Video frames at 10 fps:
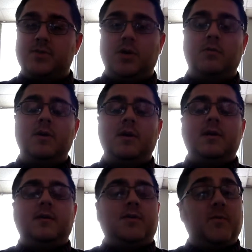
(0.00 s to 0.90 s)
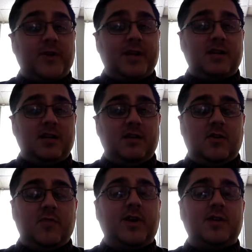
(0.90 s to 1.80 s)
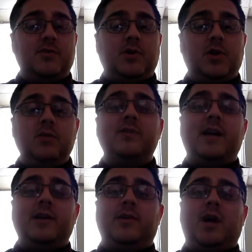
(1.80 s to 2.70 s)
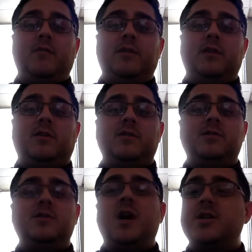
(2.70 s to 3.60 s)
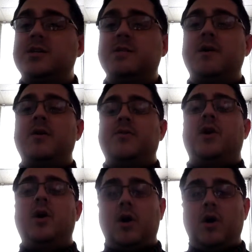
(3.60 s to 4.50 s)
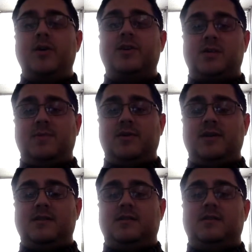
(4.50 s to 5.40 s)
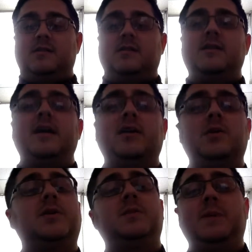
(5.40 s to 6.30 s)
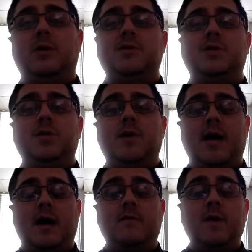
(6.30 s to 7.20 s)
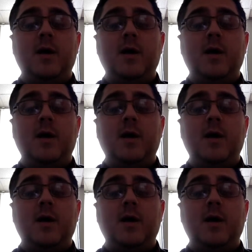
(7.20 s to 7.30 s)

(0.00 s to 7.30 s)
So don't forget to include that in your cover letter, because it's not just about the hard experiences, the technical experiences you have.